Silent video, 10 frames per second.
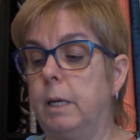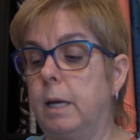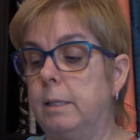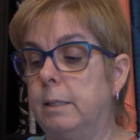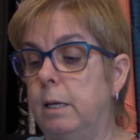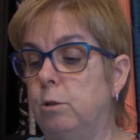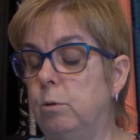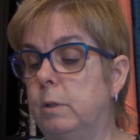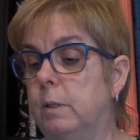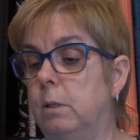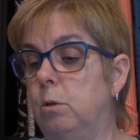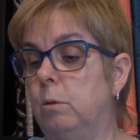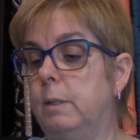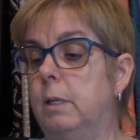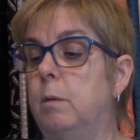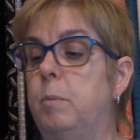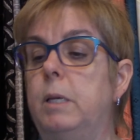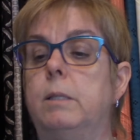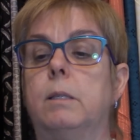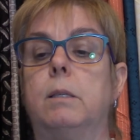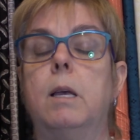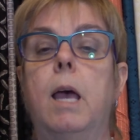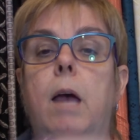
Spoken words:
Like I said, you see the pieces.